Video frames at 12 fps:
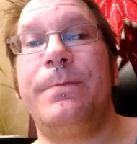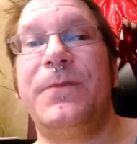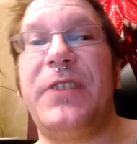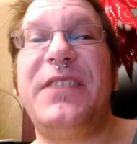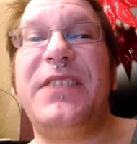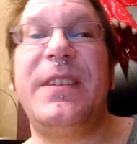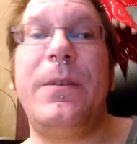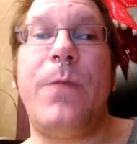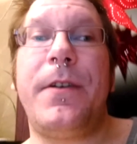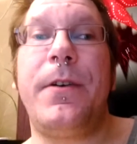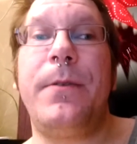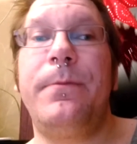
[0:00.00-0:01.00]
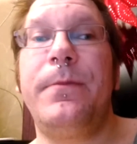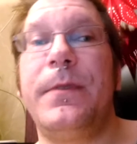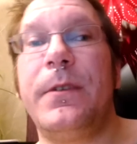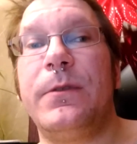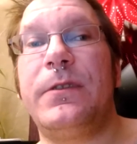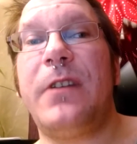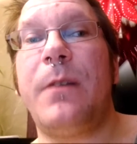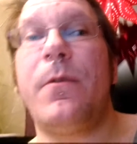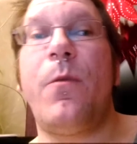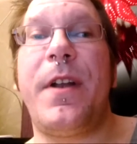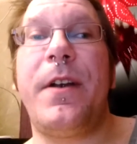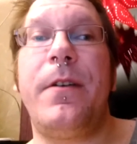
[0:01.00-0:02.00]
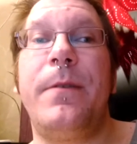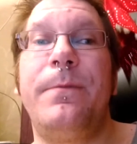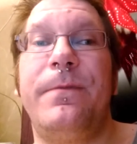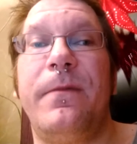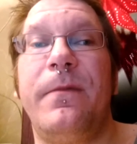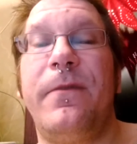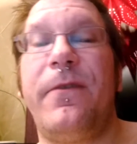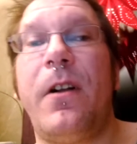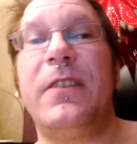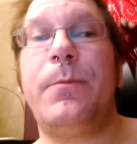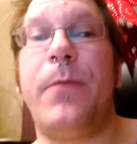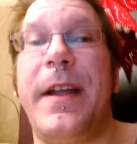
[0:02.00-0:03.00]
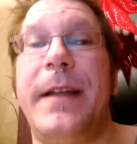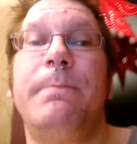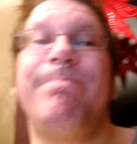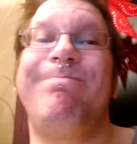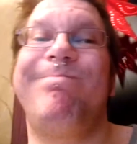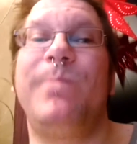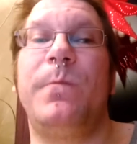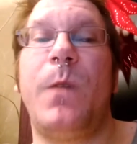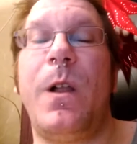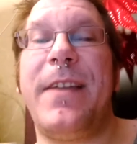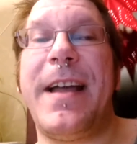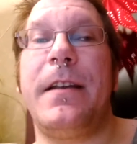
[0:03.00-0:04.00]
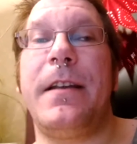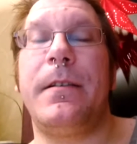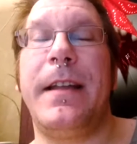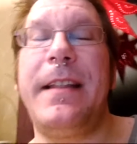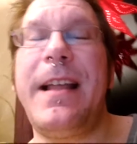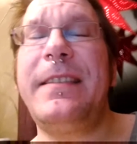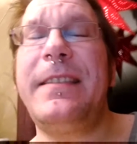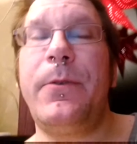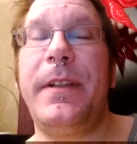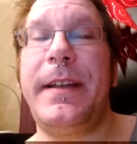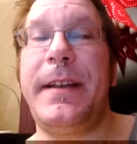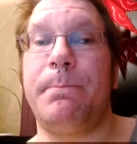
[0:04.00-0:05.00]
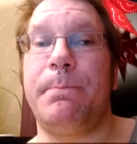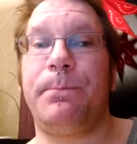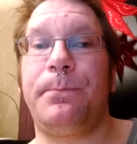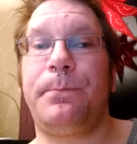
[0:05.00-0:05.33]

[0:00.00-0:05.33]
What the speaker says: changing weather, summer, winter, fall, spring, all that. And that's really